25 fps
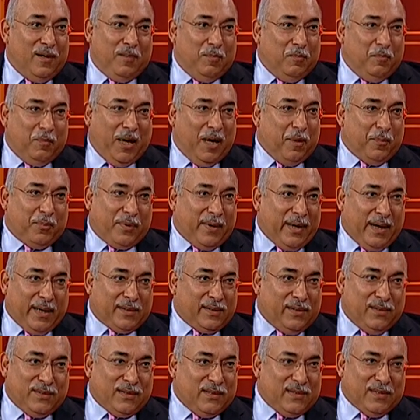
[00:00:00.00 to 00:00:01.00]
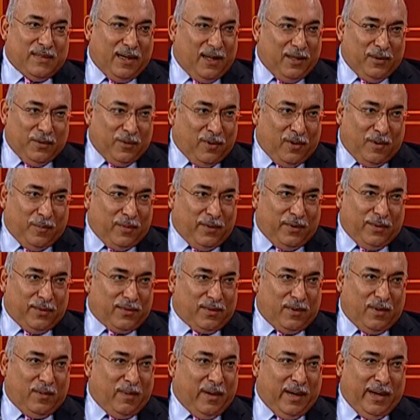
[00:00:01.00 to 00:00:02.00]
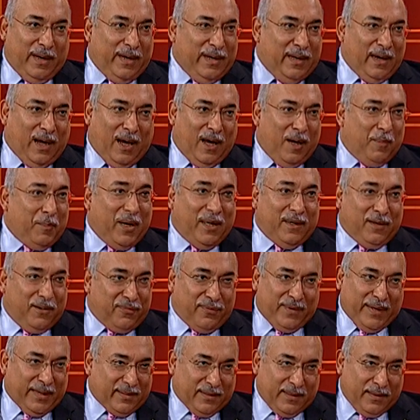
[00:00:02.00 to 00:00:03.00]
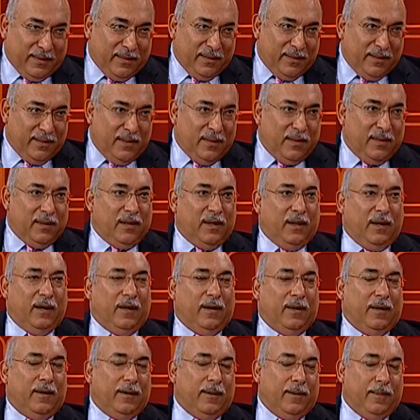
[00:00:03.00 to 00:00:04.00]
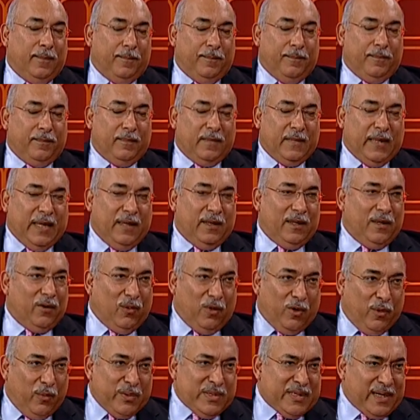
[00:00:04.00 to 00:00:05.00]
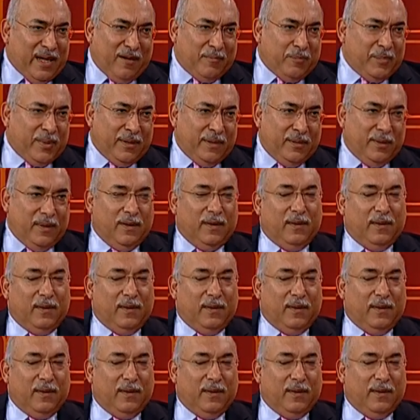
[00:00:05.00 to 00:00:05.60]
My practice is not normal, so I'm unaffected, and always have been.